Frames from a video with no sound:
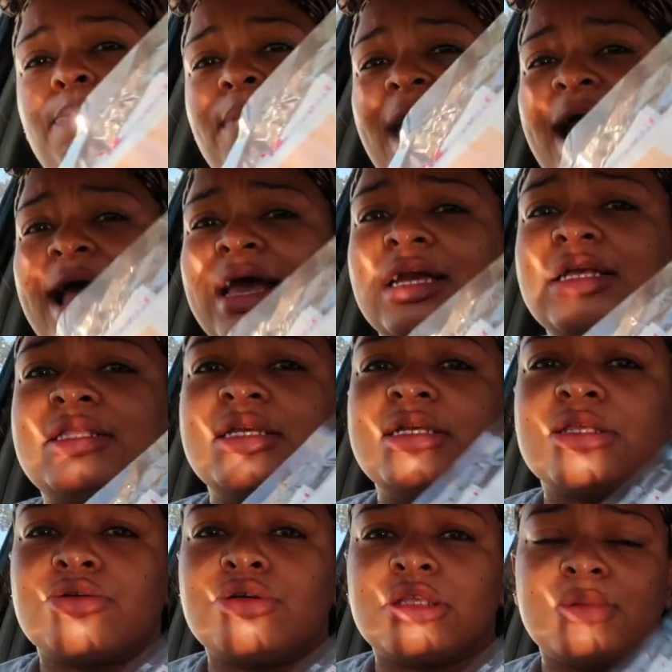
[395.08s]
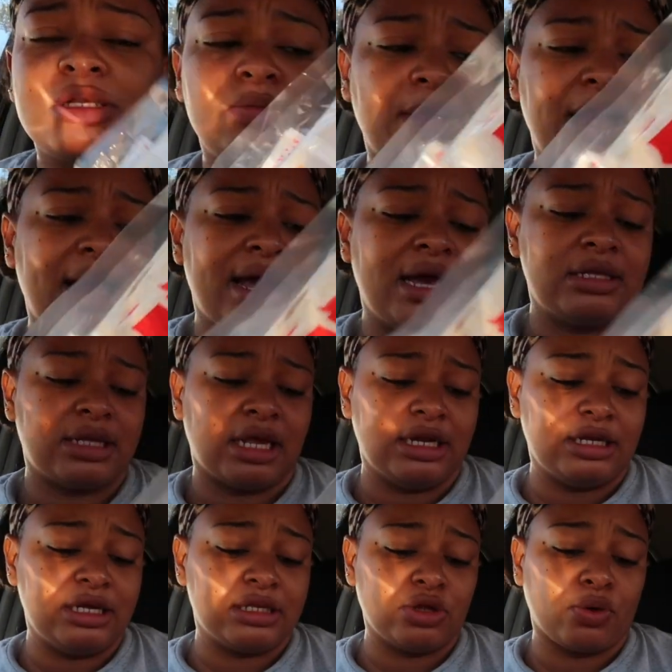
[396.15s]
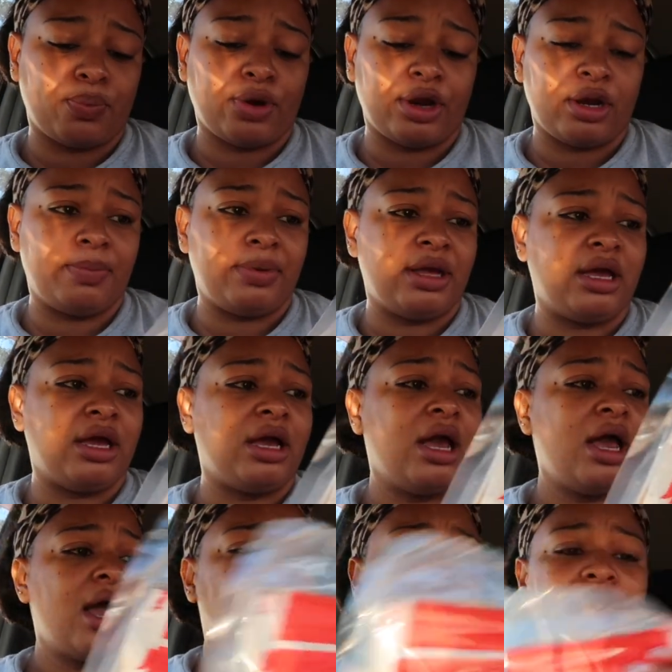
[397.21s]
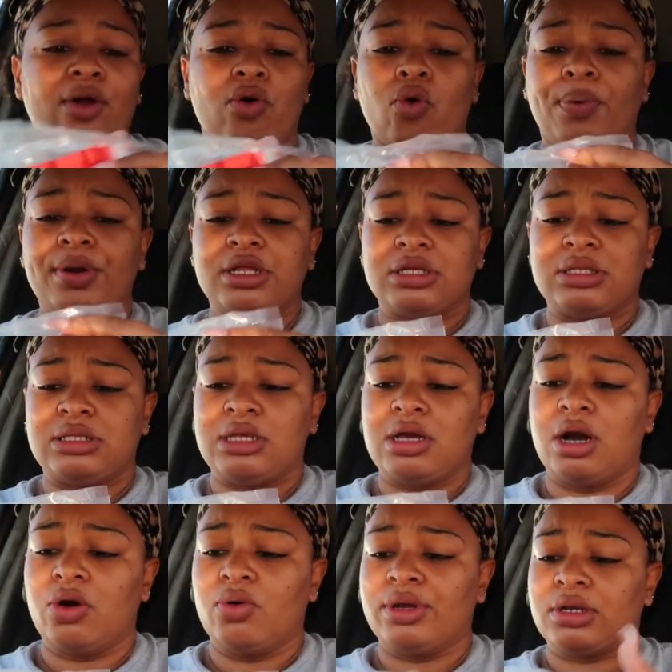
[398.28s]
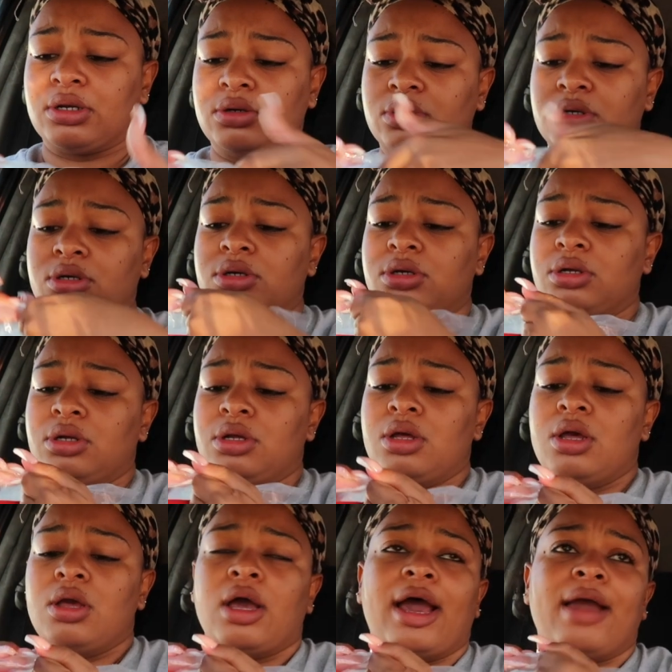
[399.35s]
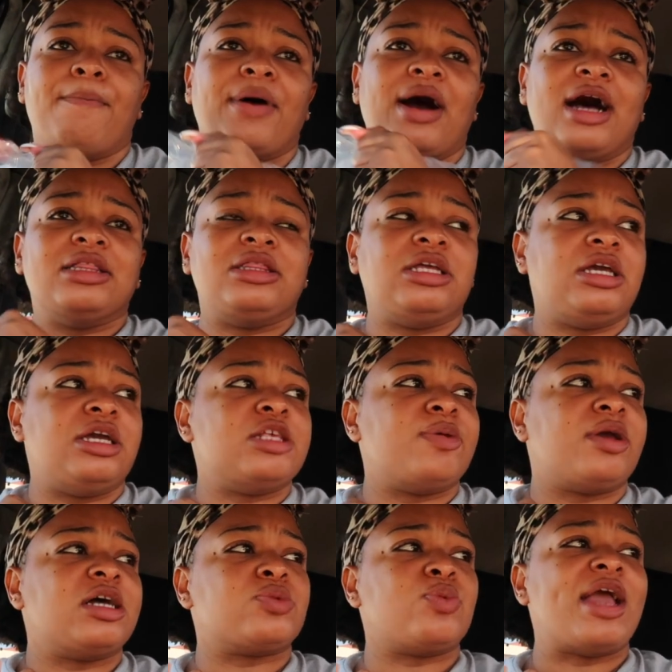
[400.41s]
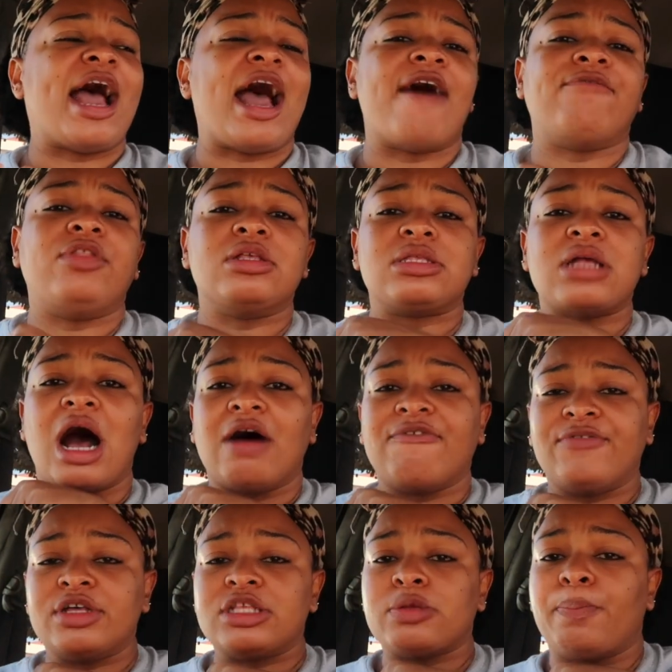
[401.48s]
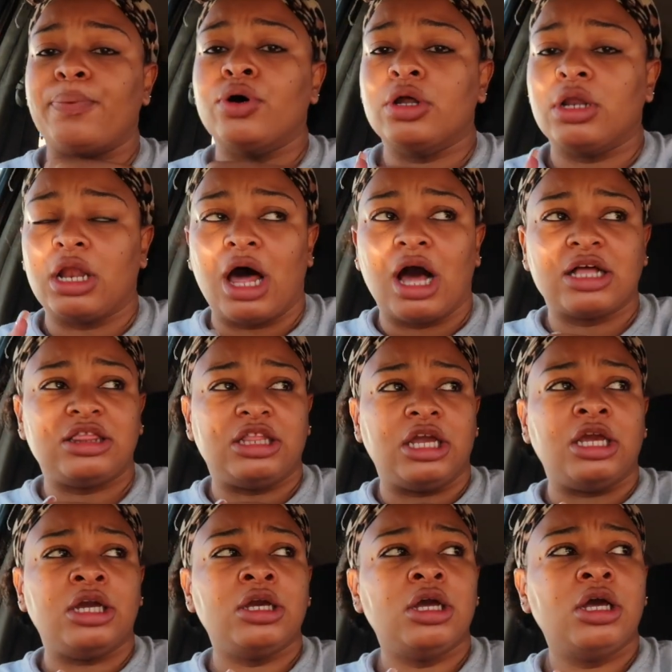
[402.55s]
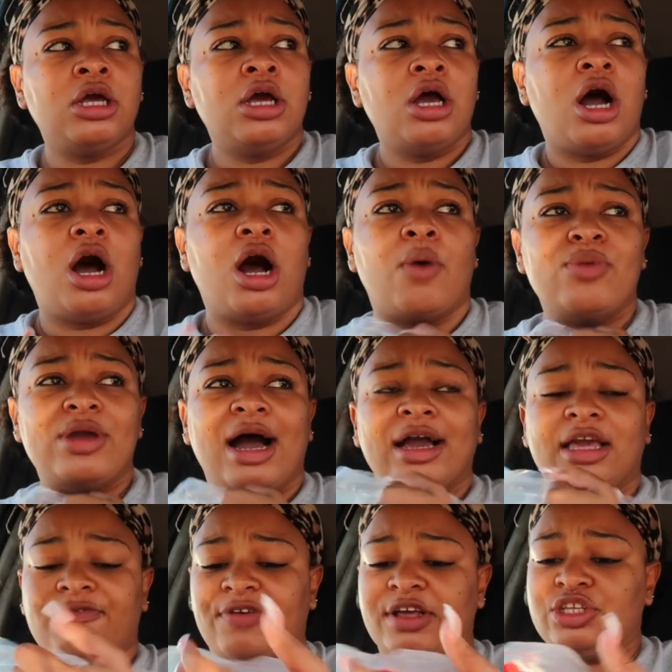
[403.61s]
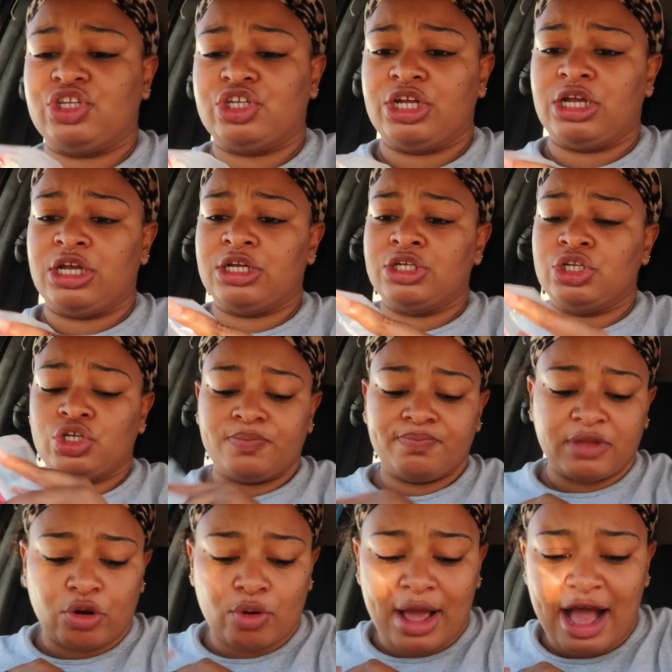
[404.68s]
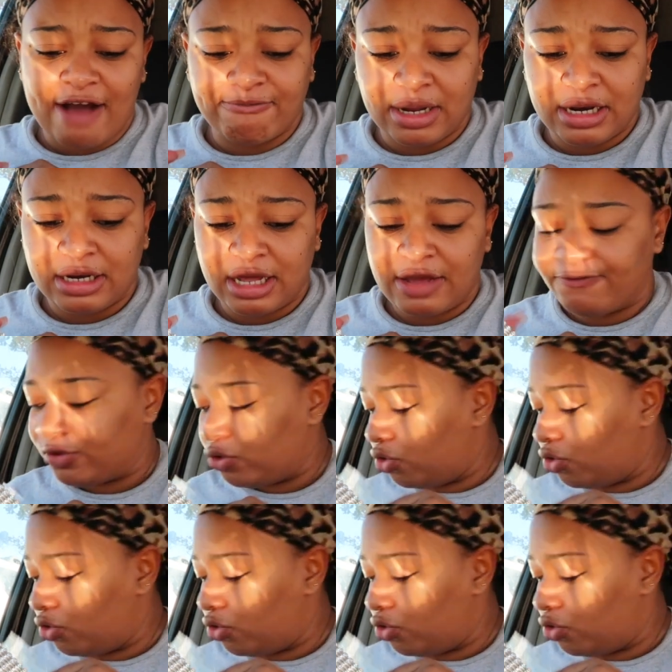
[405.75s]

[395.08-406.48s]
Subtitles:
bags, these Christmas bags, and these look pretty big. I gotta open it to see how it looks. I bought these because we have this office put lock thing. We got a gift exchange. I don't have my knife.